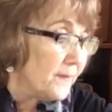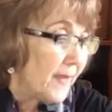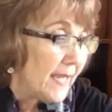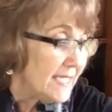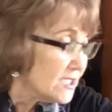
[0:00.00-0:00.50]

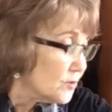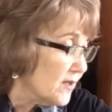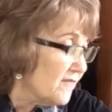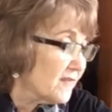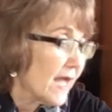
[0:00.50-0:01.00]

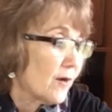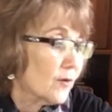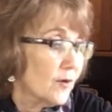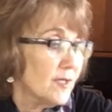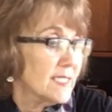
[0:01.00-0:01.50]
Pastry
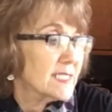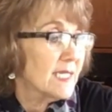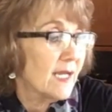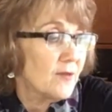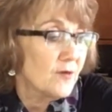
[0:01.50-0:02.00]
flour is
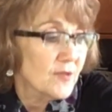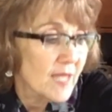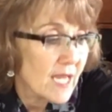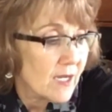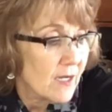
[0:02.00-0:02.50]
another
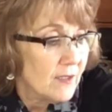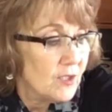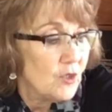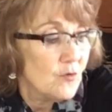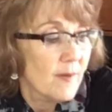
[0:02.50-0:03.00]
thing
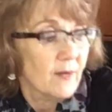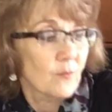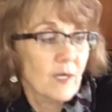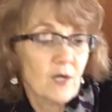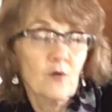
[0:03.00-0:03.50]
you might
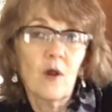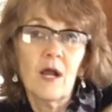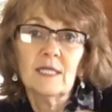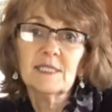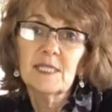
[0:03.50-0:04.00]
run
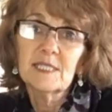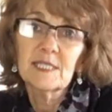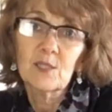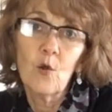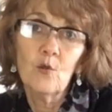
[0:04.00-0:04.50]
across. This
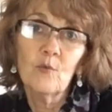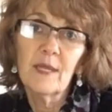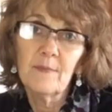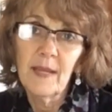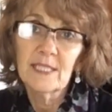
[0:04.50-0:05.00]
is whole
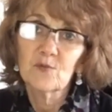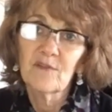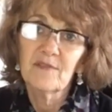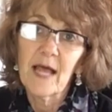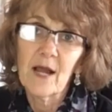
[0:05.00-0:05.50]
wheat pastry
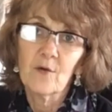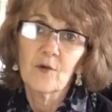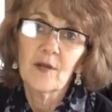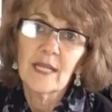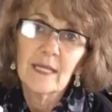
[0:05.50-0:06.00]

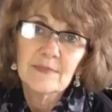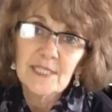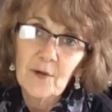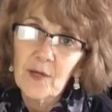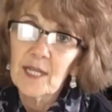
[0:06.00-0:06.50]
flour, and I'm
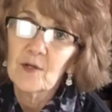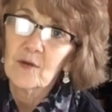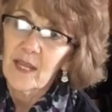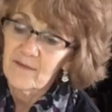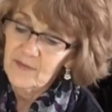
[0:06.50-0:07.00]
sorry I
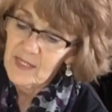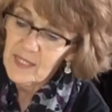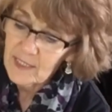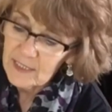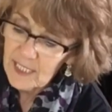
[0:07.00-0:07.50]
don't have the
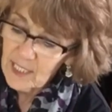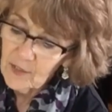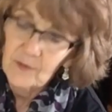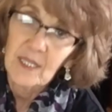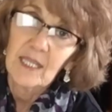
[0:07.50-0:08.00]

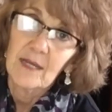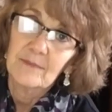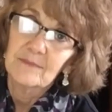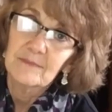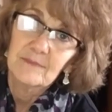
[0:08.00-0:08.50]

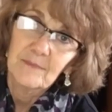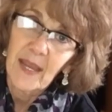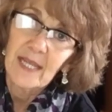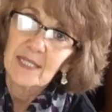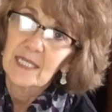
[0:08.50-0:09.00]

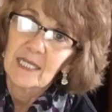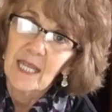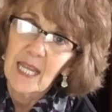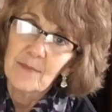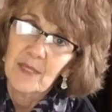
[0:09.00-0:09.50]
bag that it
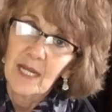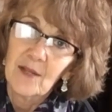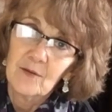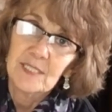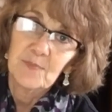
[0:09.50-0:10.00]
came in. I
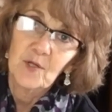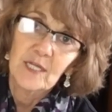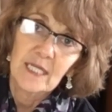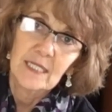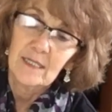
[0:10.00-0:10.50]
always put
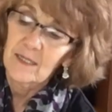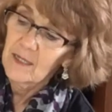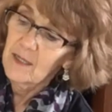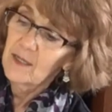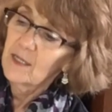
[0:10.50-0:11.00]
it
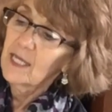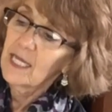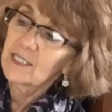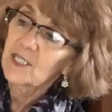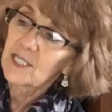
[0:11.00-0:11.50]

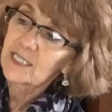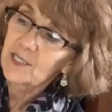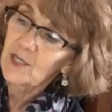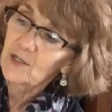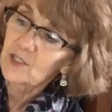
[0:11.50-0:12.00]
into this
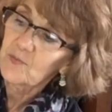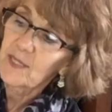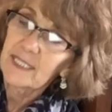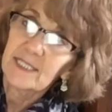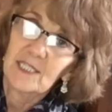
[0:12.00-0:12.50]
large
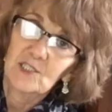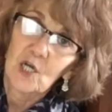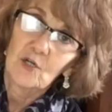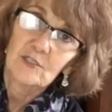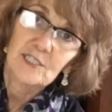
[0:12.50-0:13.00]
plastic
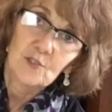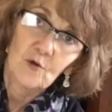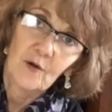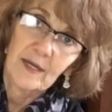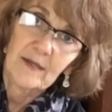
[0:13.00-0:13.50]
jar to
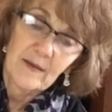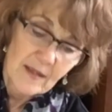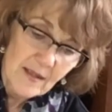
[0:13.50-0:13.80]
store it.